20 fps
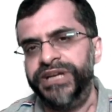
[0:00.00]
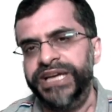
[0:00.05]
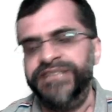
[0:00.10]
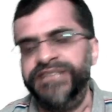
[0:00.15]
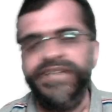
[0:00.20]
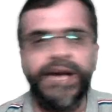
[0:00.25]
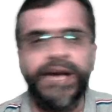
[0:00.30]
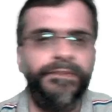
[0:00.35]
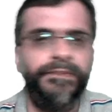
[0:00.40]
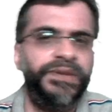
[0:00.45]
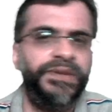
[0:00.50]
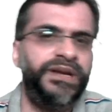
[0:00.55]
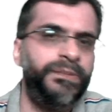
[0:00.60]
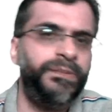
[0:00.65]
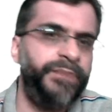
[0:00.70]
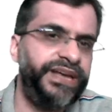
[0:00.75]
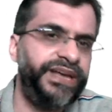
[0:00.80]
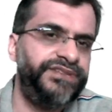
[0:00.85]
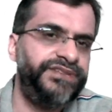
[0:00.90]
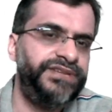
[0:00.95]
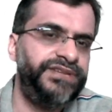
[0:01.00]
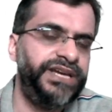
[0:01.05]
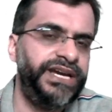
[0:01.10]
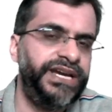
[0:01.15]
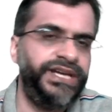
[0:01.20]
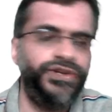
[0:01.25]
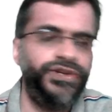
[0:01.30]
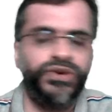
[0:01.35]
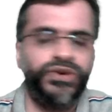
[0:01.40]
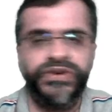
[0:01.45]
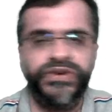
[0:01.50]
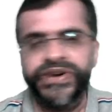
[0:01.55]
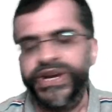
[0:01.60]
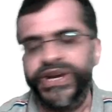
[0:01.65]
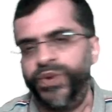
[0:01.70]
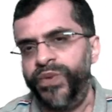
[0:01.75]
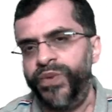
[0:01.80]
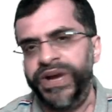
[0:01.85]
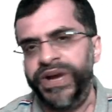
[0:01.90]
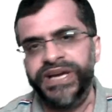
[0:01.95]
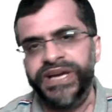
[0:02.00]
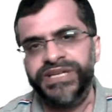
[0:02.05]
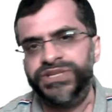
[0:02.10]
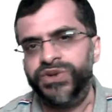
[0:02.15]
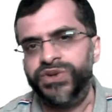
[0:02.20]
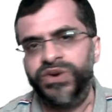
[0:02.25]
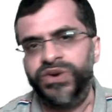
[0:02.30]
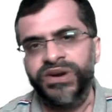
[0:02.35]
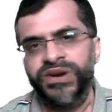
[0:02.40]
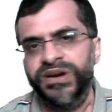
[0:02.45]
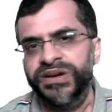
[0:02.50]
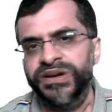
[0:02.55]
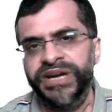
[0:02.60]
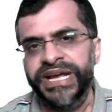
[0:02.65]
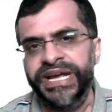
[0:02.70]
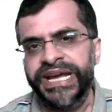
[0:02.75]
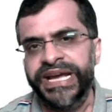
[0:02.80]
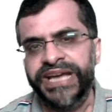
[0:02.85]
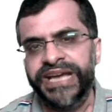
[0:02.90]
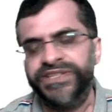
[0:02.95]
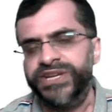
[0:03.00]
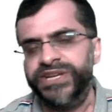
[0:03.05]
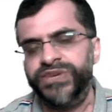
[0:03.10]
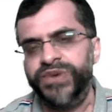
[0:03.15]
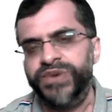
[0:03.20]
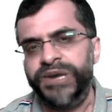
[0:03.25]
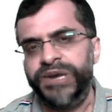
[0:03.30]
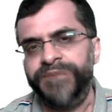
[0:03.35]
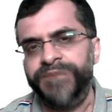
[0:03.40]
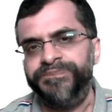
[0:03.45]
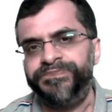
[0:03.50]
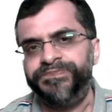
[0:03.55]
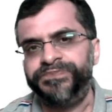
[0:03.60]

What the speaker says: example a message or a request or learning, etc.